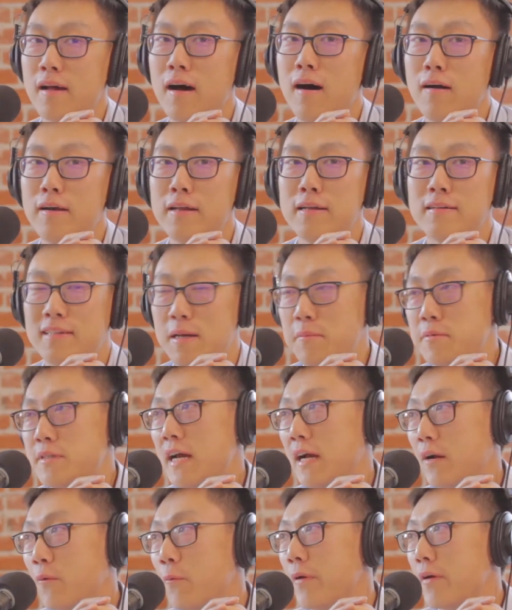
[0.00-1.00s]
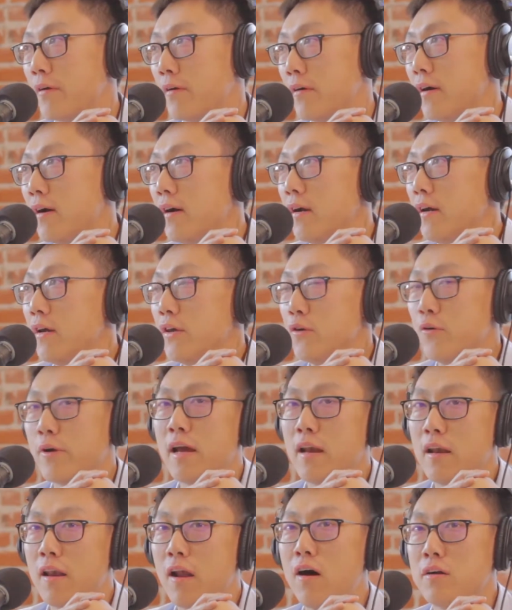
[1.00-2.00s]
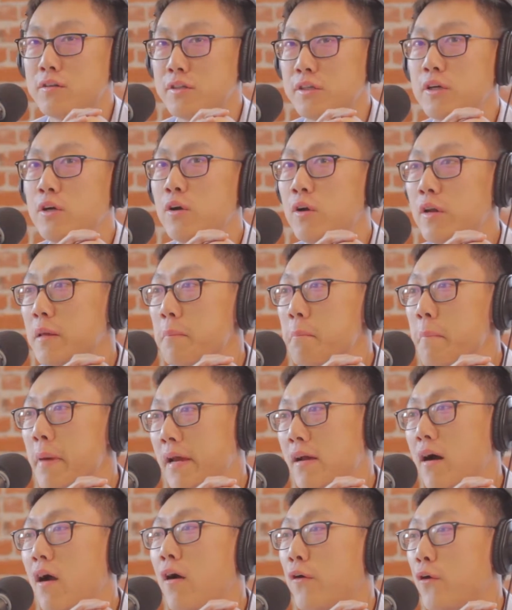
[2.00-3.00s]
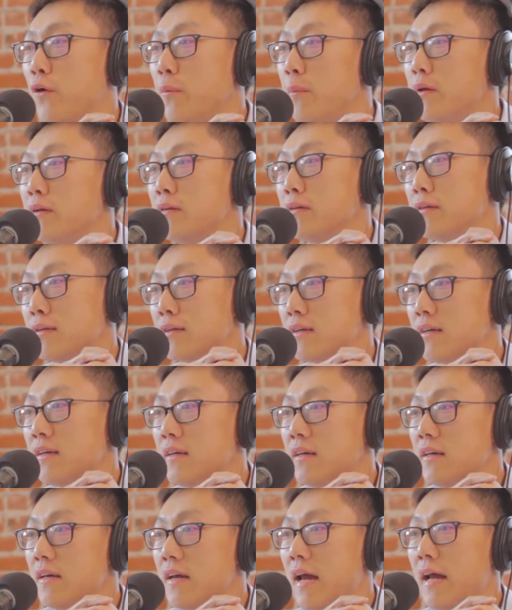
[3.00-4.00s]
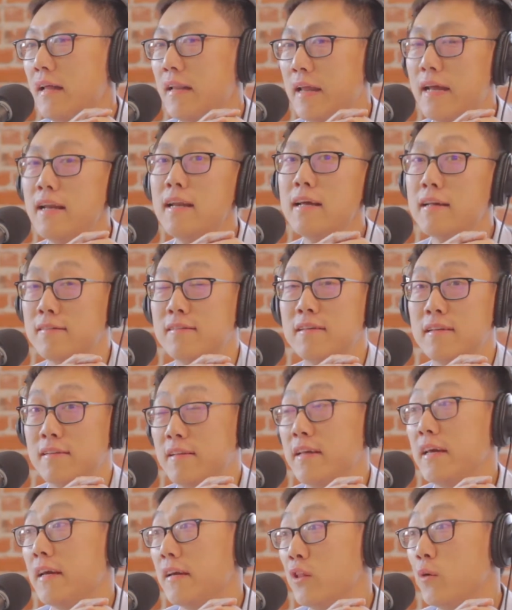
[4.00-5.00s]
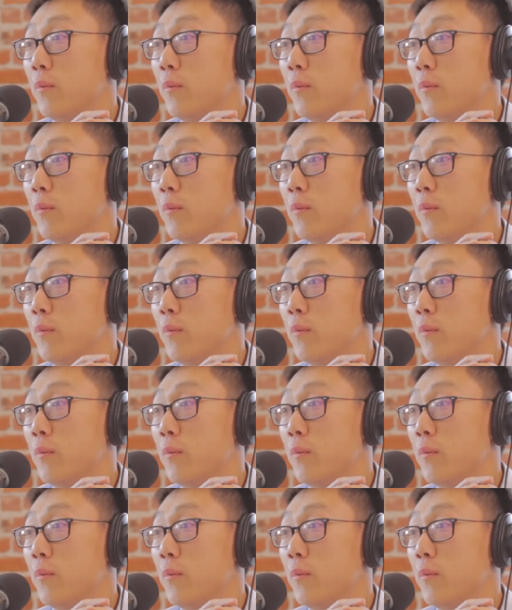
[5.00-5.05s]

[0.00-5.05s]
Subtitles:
only a subject where you can logically make argument, and it is the thing.